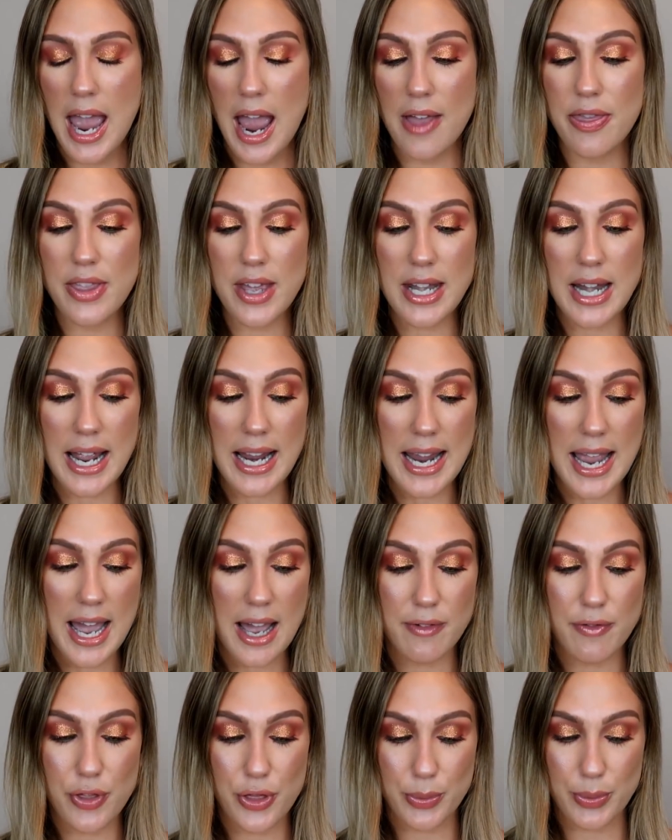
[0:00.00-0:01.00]
And then I
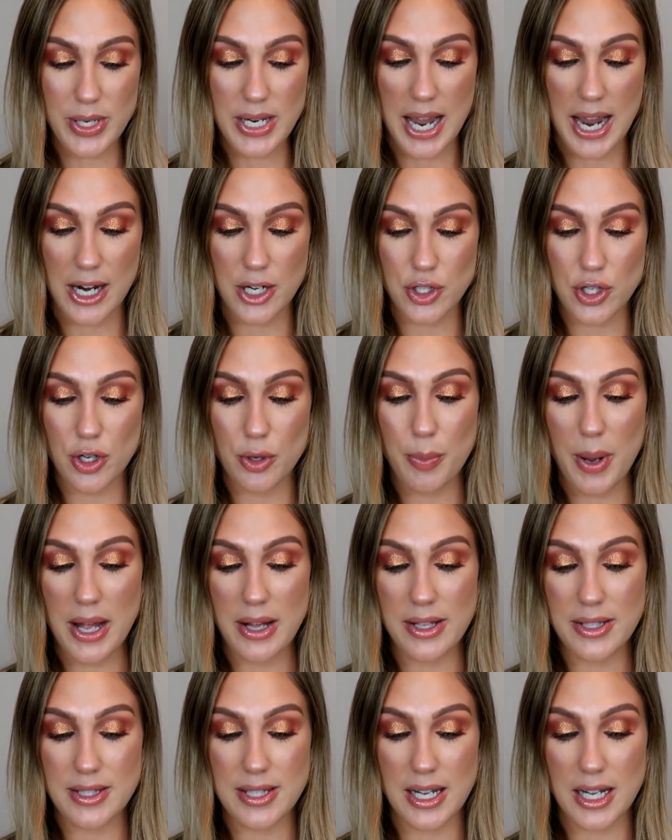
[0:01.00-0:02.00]
have three eyeshadow
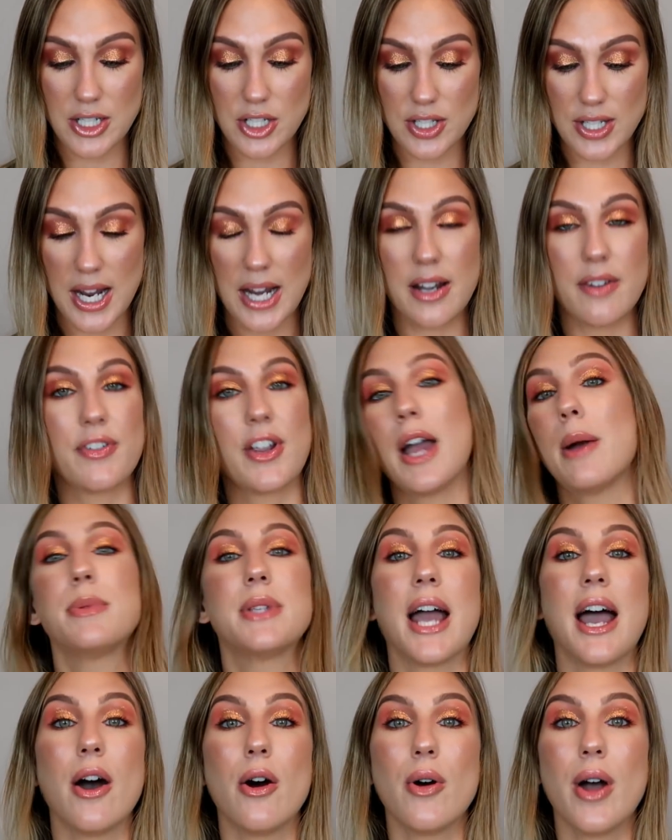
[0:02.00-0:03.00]
palettes that I just kind of
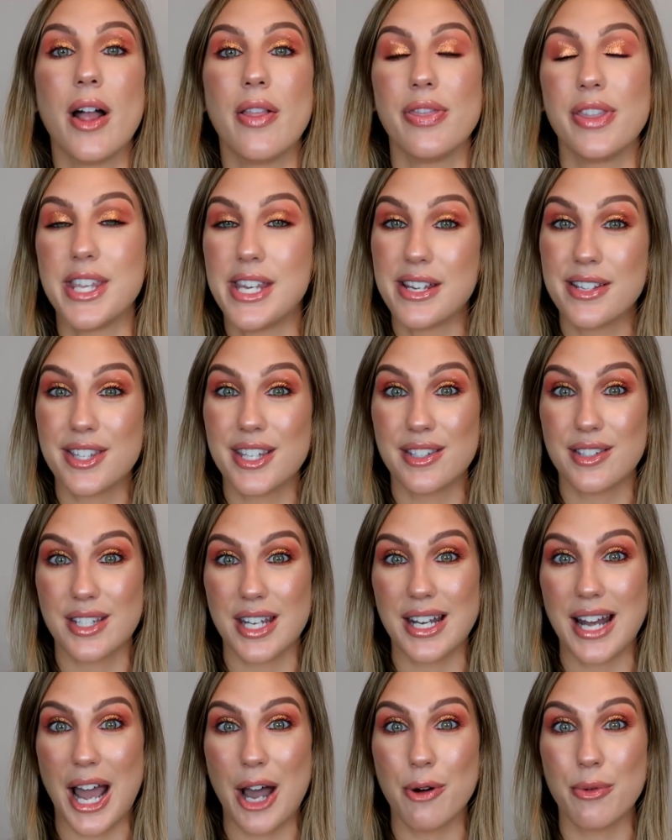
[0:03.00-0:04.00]
kept out and these
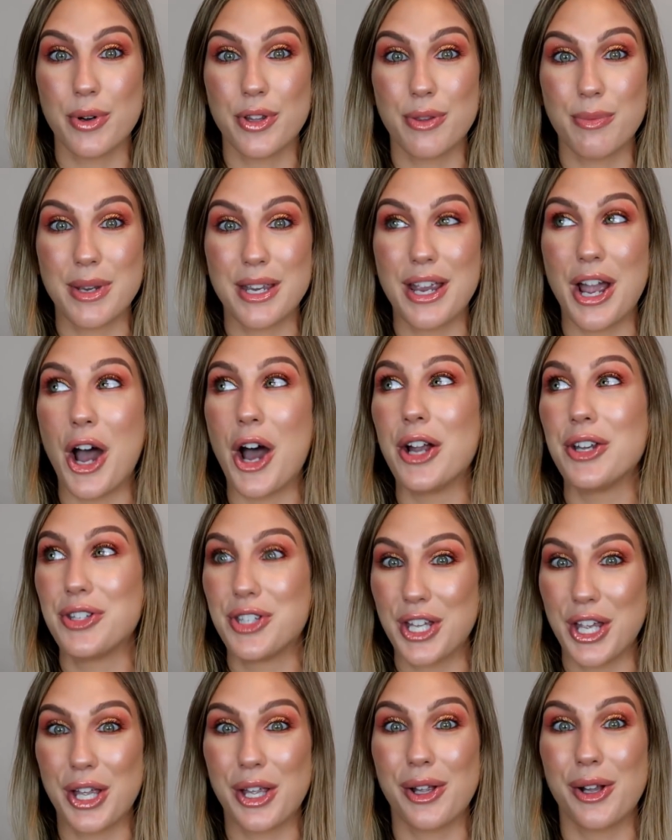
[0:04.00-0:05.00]
stayed out with me
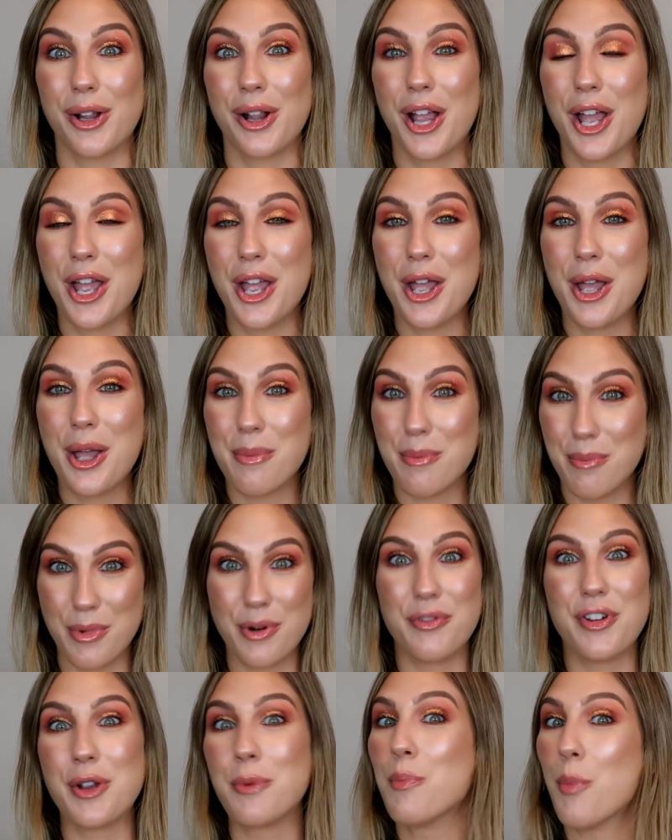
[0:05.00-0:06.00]
until
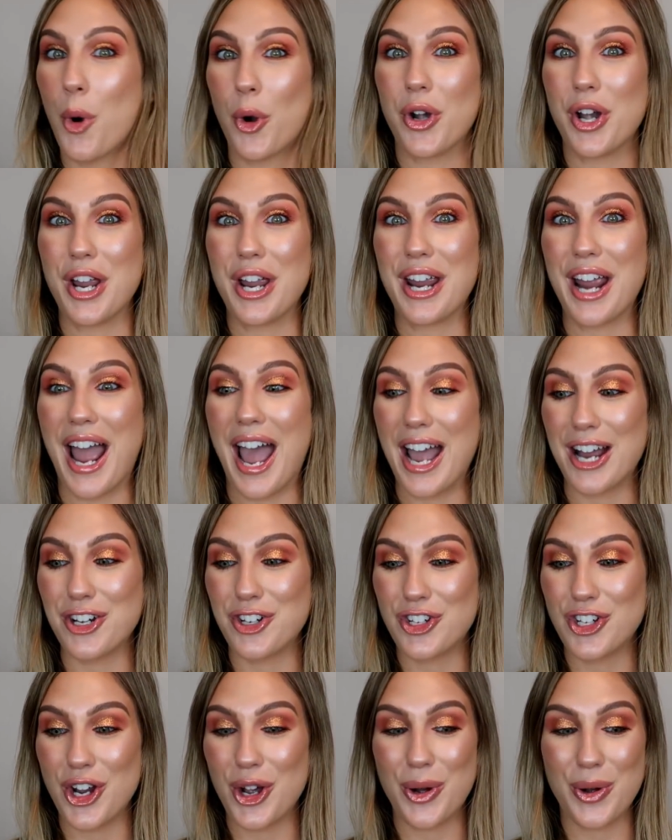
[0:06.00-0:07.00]
moving morning. I
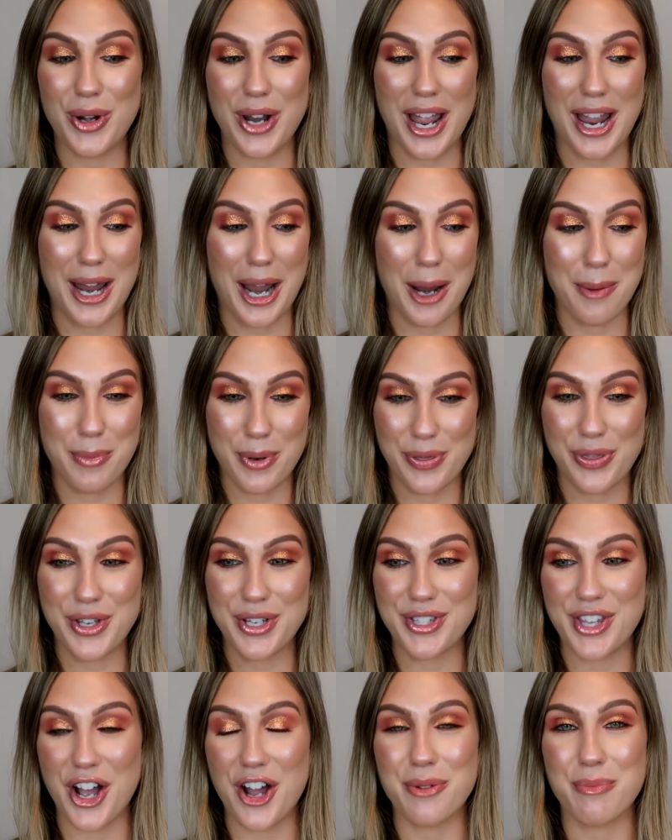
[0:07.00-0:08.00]
showed, I, I, put
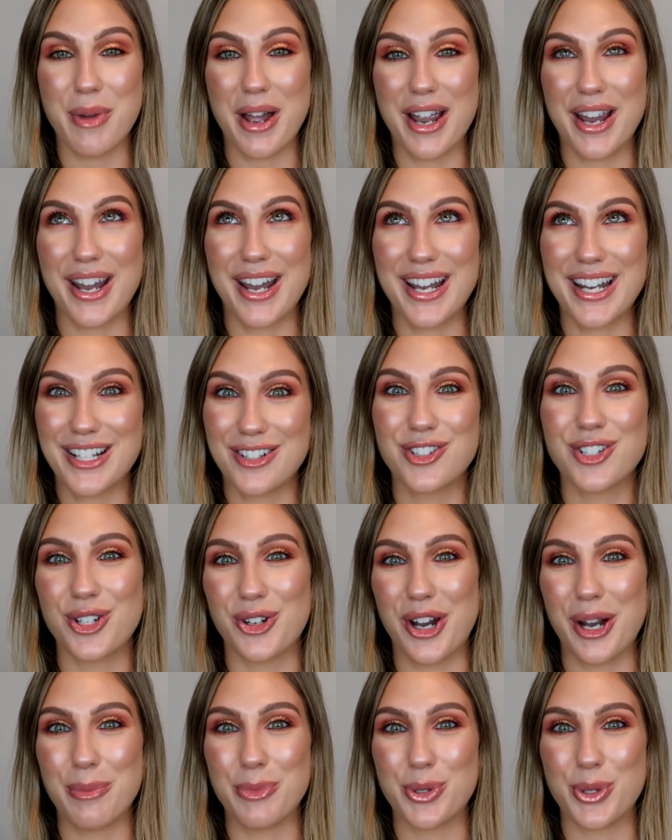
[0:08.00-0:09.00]
these on my
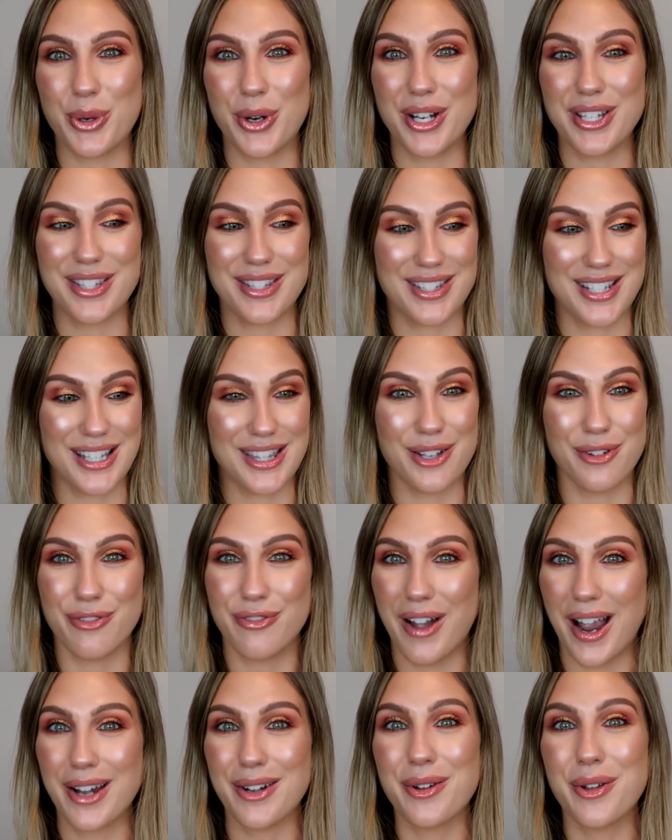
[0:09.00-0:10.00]
Instagram stories and said the
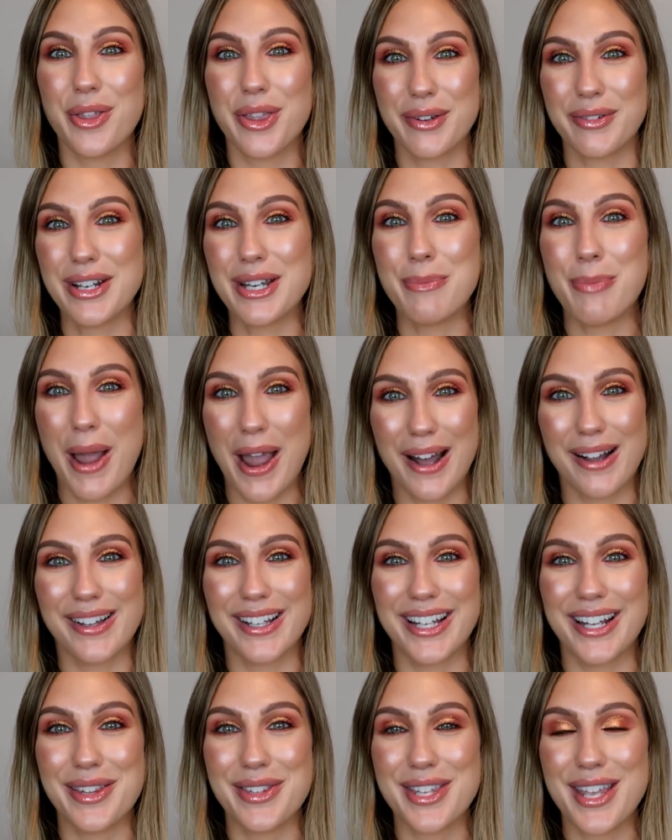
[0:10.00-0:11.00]
final three
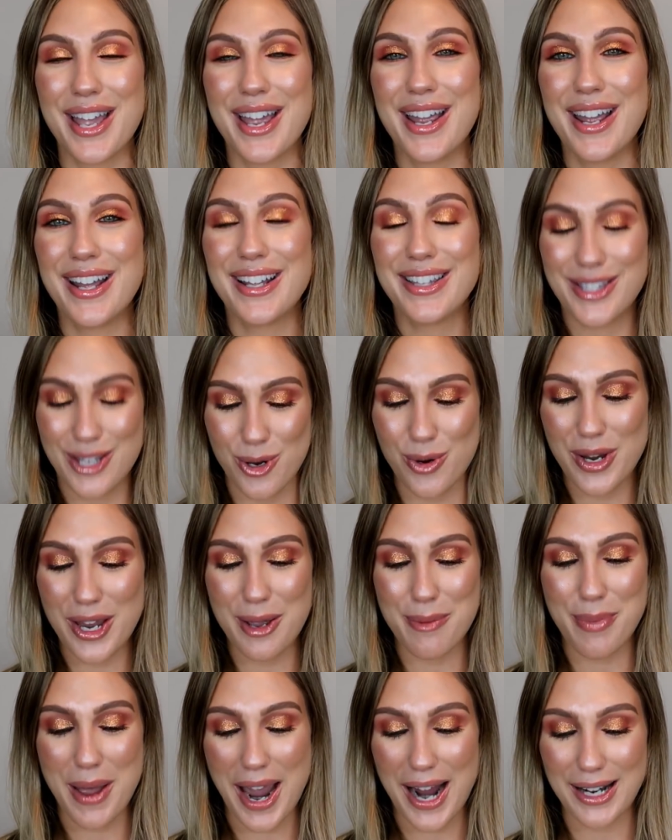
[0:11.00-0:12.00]
palettes to
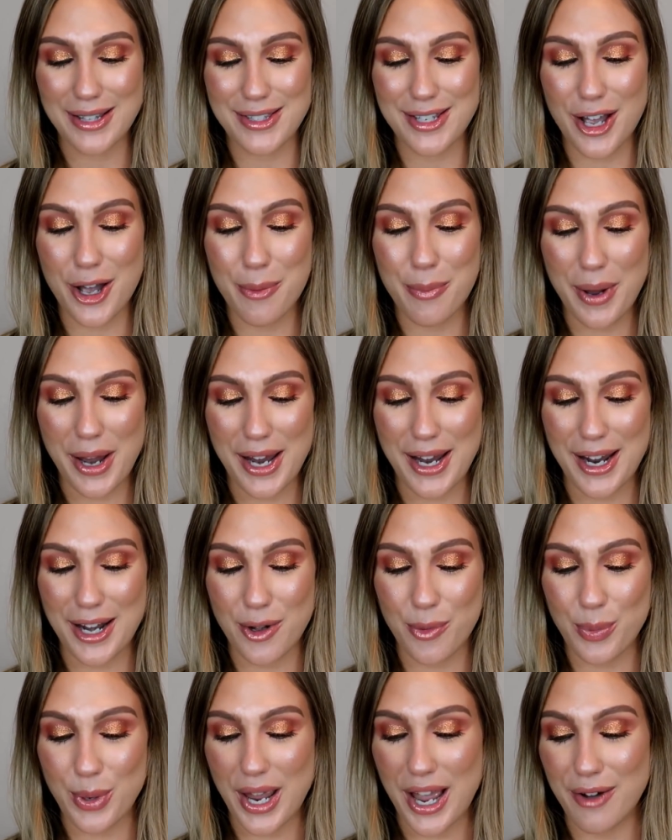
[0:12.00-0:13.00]
get packed up.
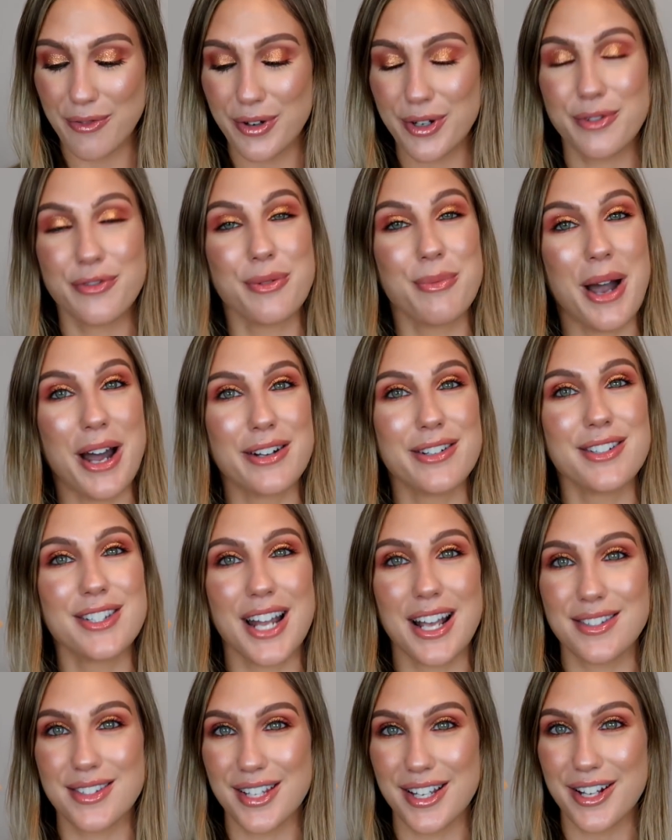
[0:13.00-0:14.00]
And we have one from
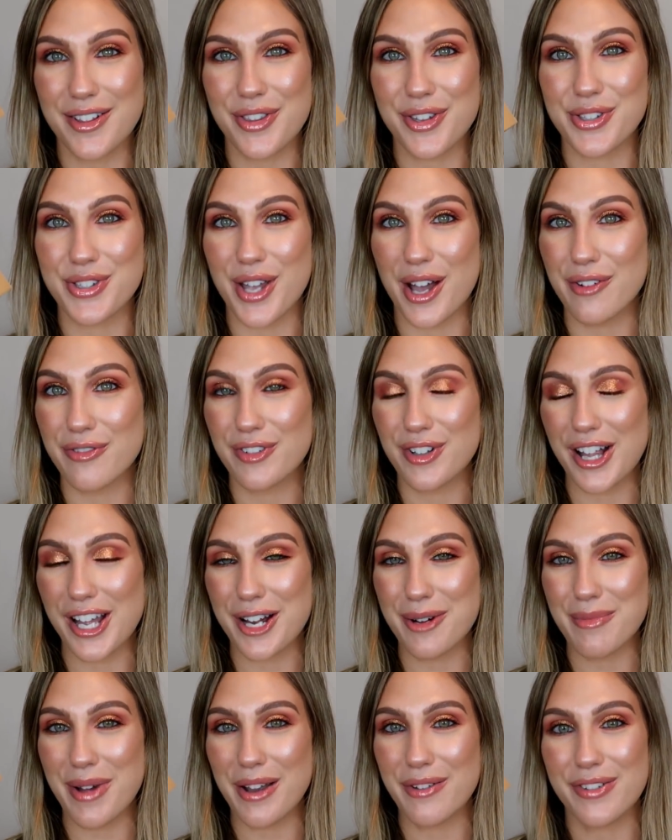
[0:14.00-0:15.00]
Anastasia, the Soft
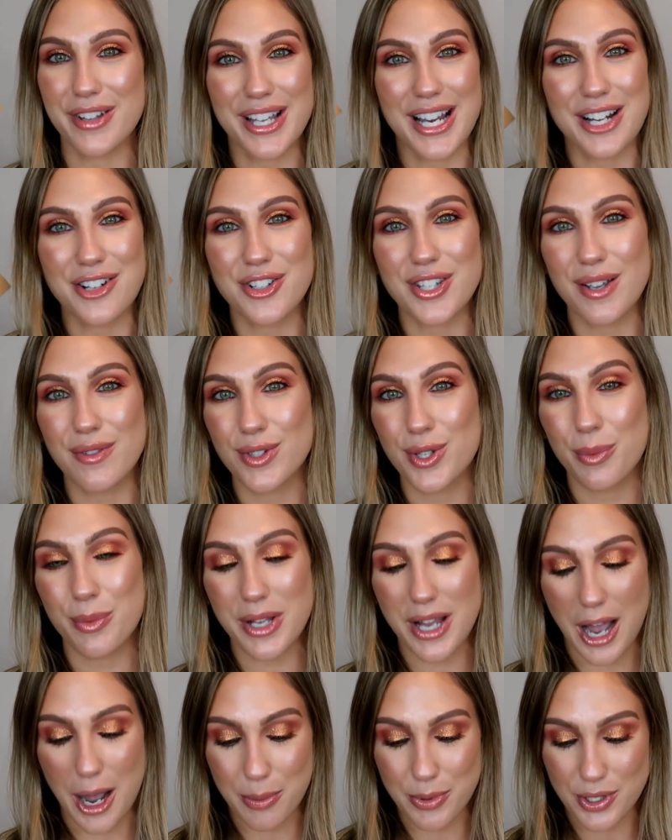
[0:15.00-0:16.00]
Glam. I feel like I just have so
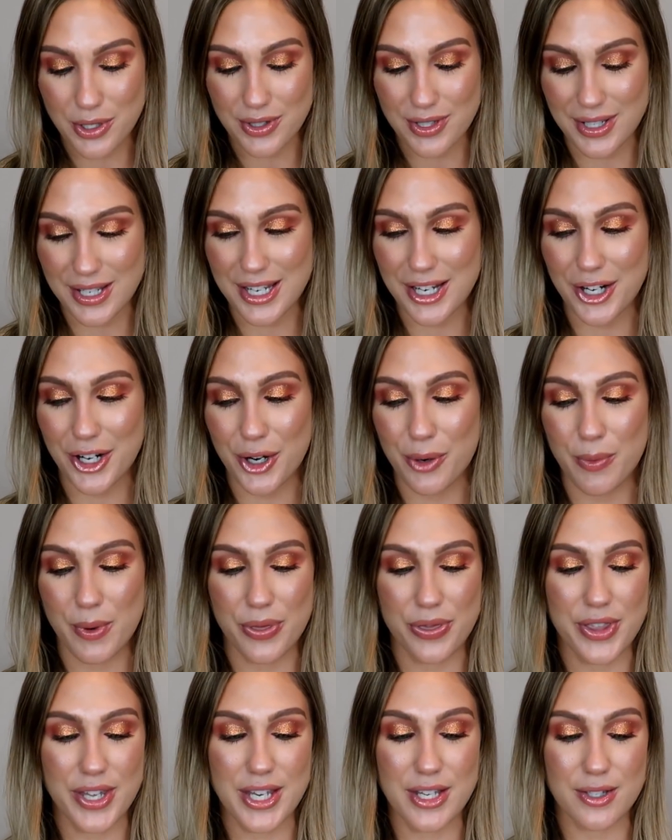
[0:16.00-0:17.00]
many options in here
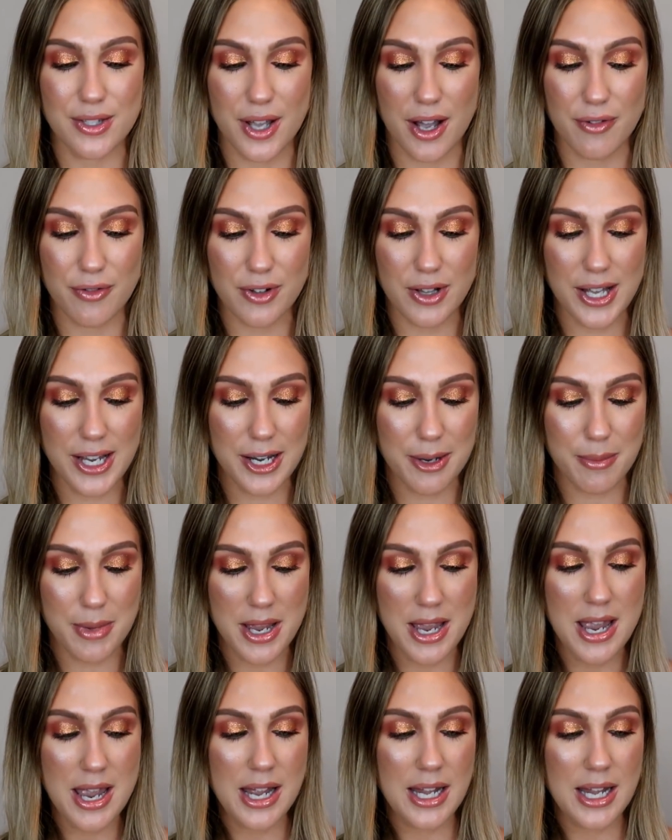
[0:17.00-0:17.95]
with the Soft Glam.